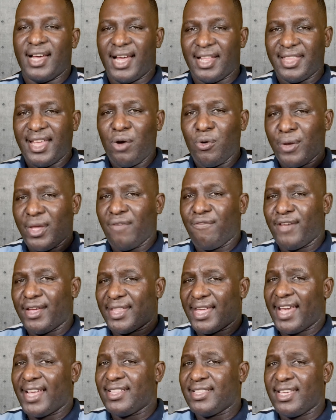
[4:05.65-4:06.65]
And that will give you
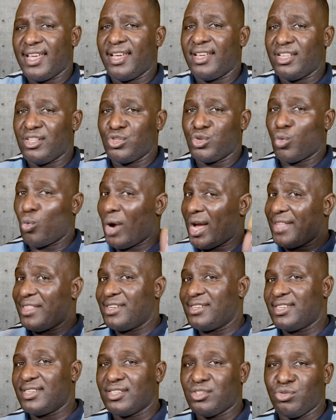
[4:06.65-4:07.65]
an idea into why
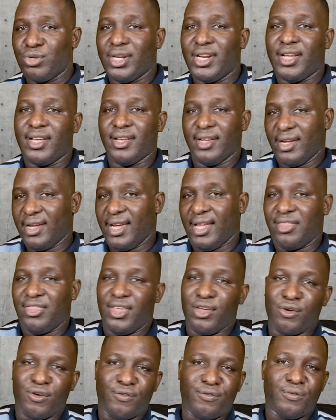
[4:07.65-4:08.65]
this is really a
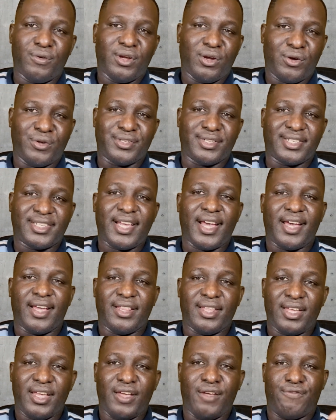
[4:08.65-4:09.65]
thing of
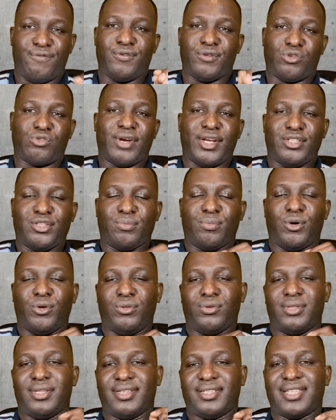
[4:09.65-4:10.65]
concern if you're trying to
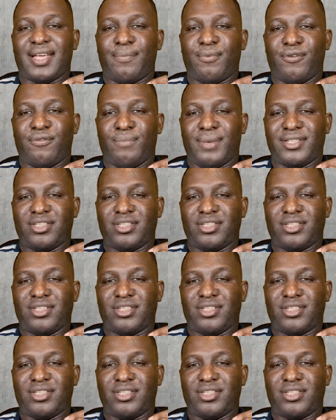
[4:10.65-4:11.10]
model this type of